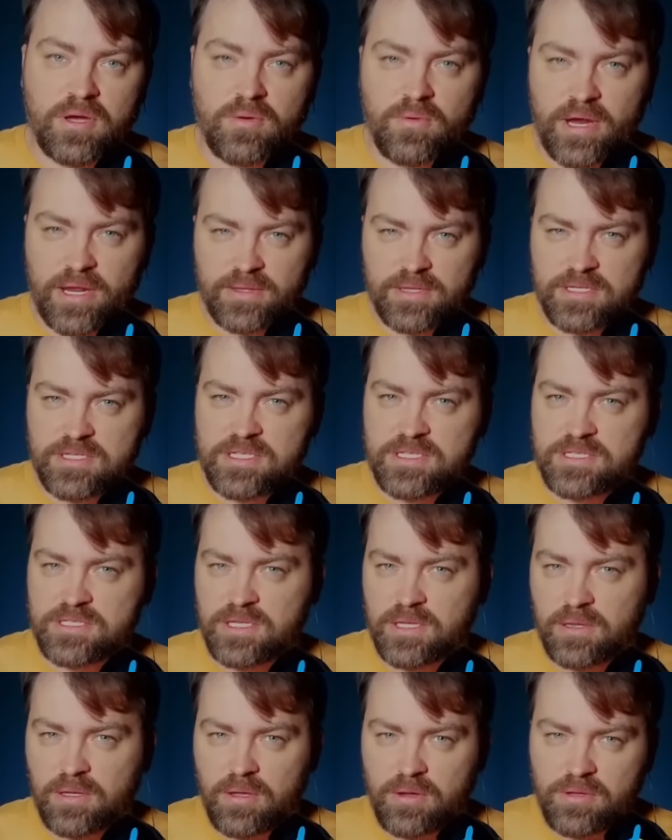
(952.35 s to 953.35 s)
Alright, this is
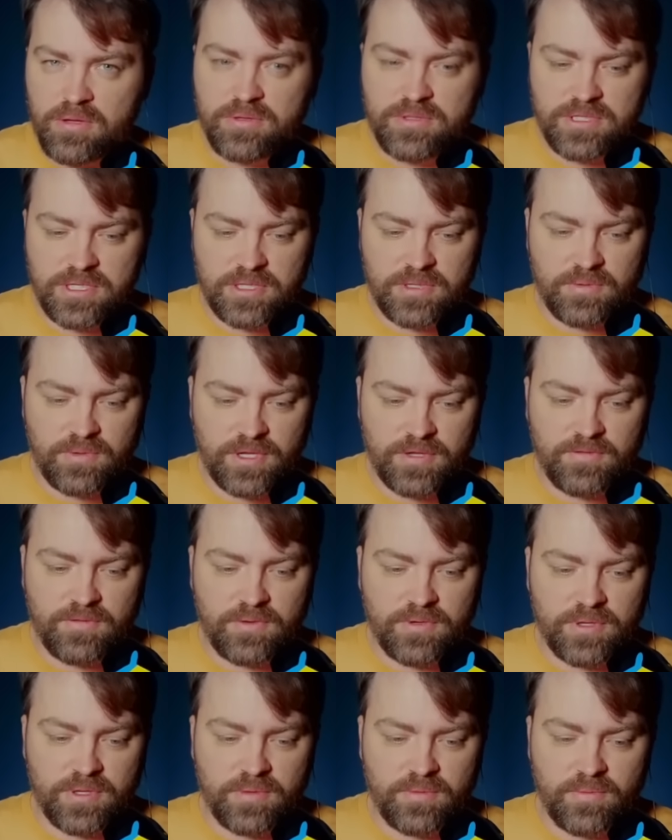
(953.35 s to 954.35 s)
the local decree
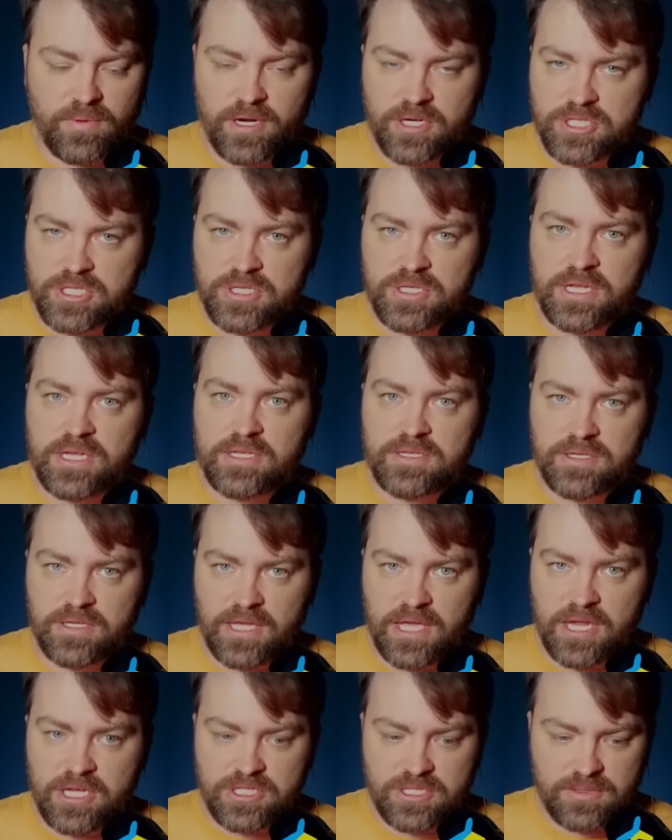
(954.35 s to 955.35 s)
for the Russian
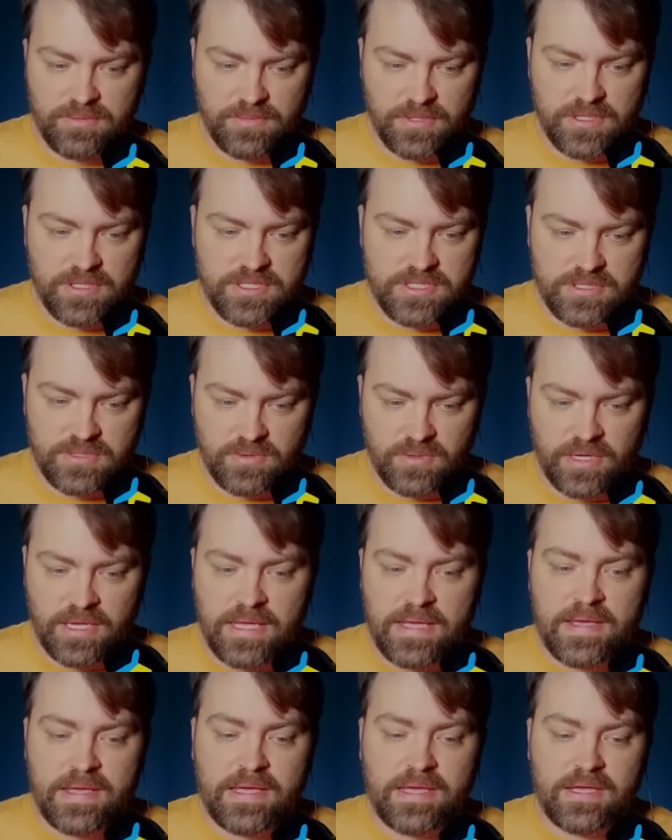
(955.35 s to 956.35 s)
Education Ministry
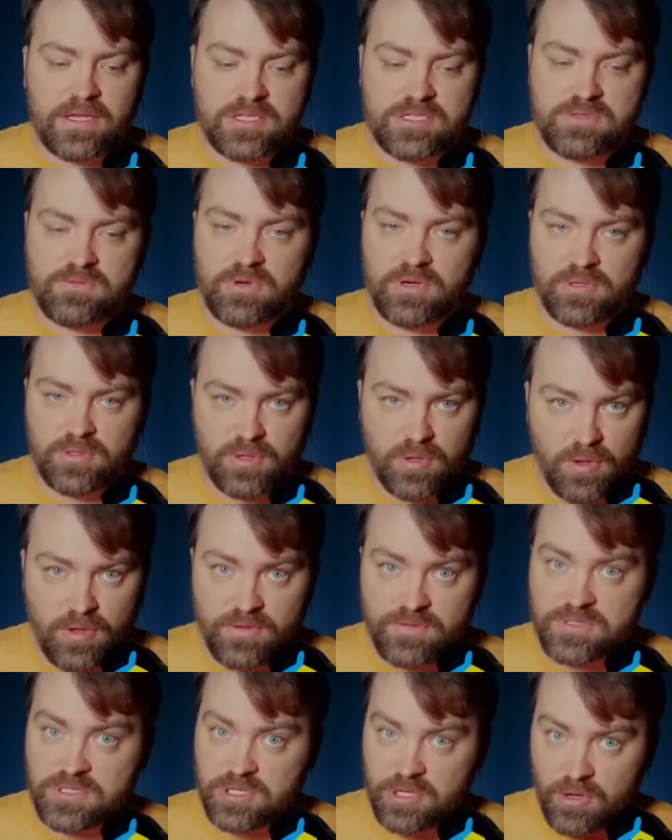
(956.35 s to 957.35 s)
in
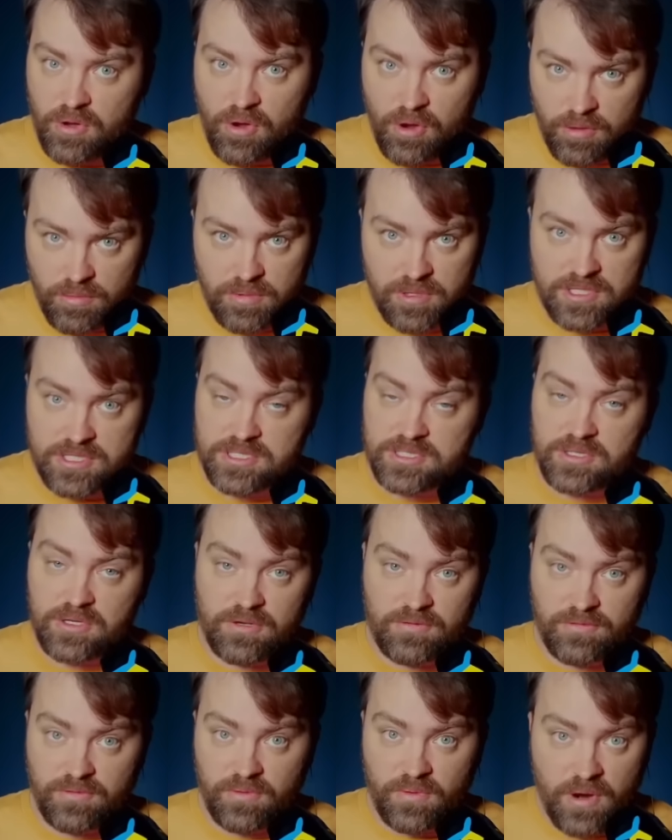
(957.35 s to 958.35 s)
Sverdlovsk Oblast
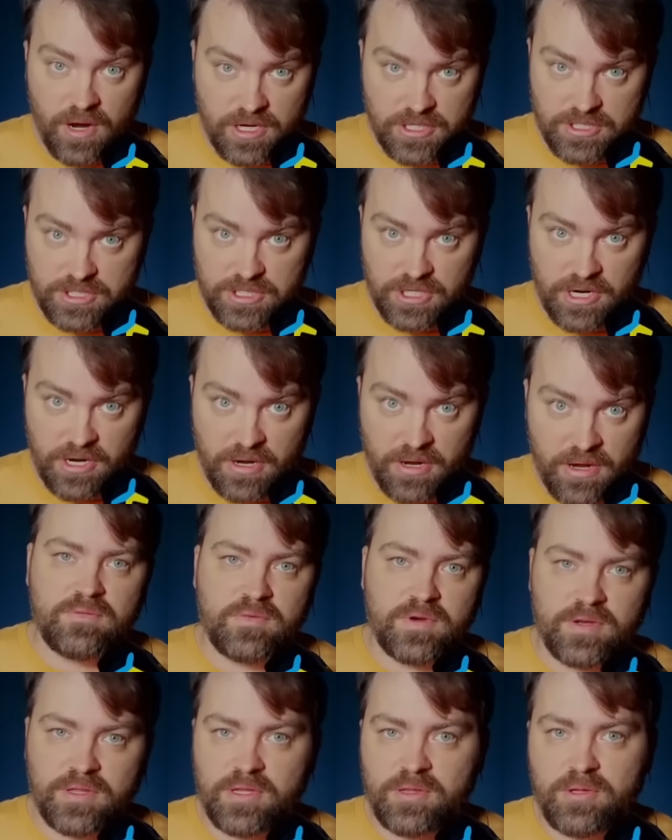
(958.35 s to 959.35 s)
of Russia,
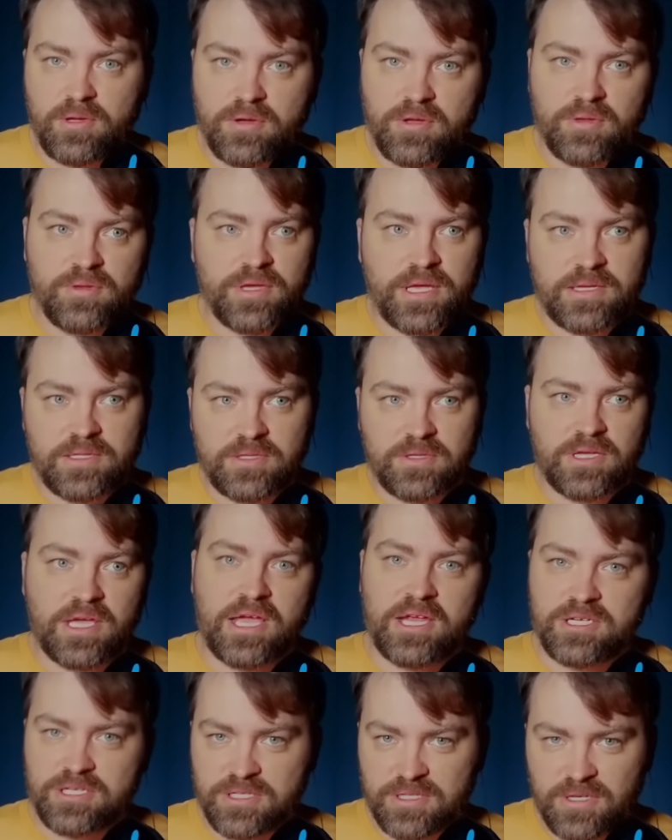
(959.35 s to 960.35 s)
where the local
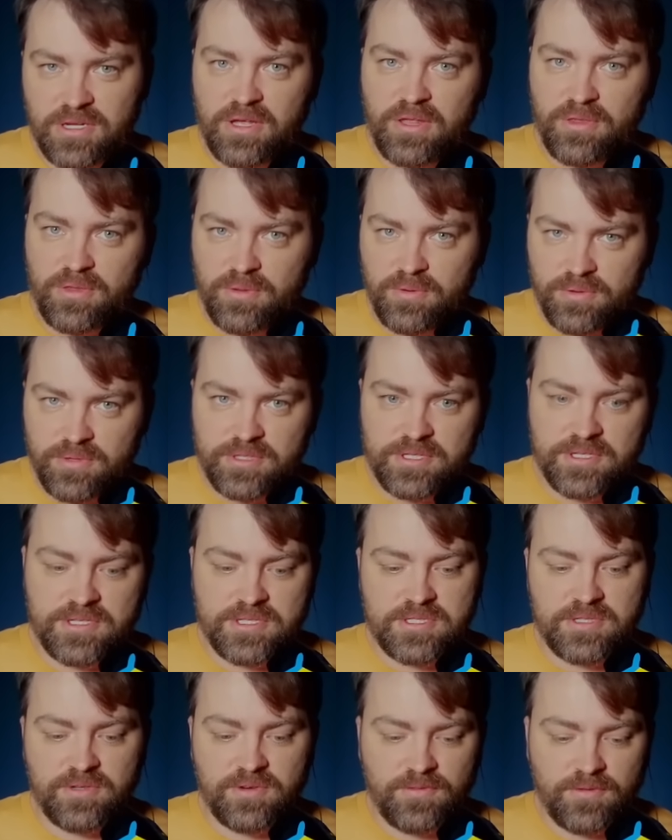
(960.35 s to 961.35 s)
education
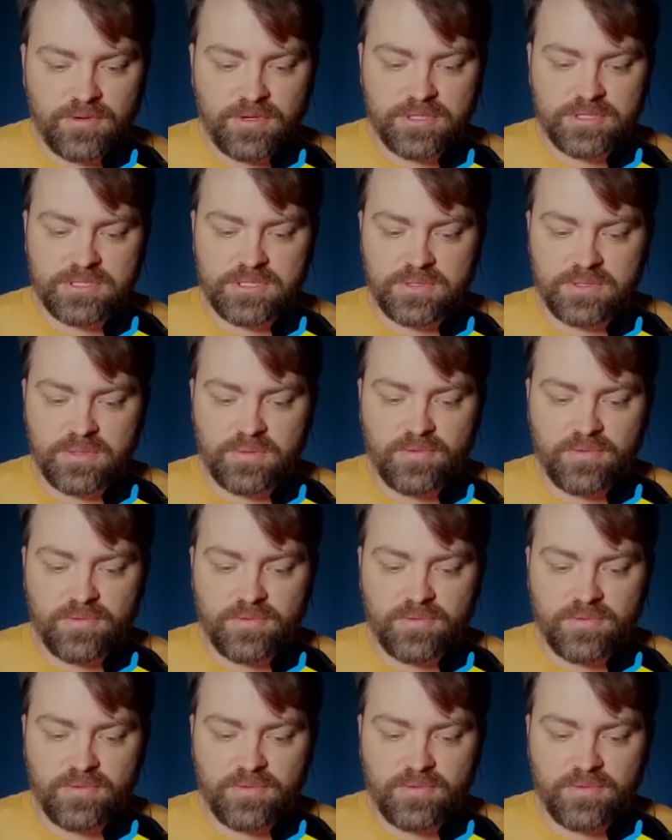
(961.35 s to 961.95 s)
authorities refer to the